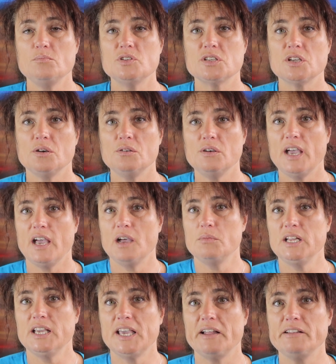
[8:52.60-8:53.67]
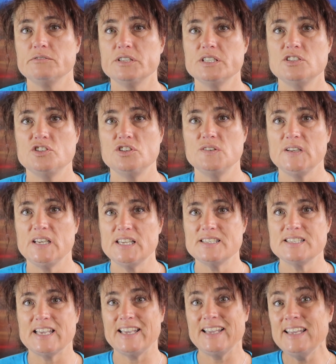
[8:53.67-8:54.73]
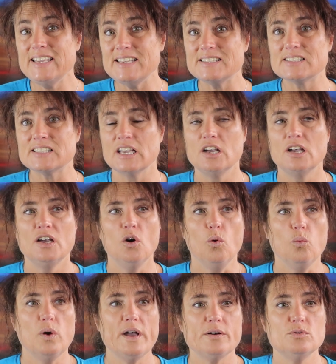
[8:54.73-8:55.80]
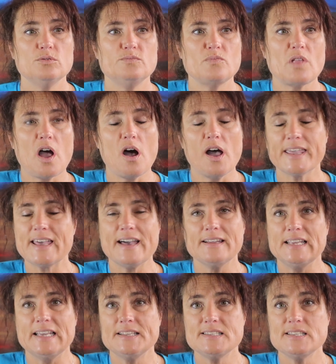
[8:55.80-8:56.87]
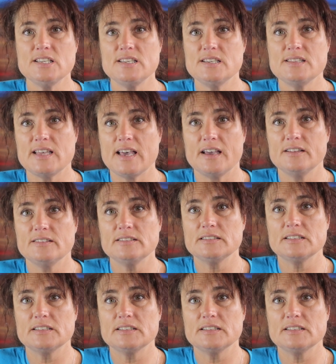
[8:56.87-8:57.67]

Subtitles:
So how many calories do you need to eat? Well, I can't answer you that.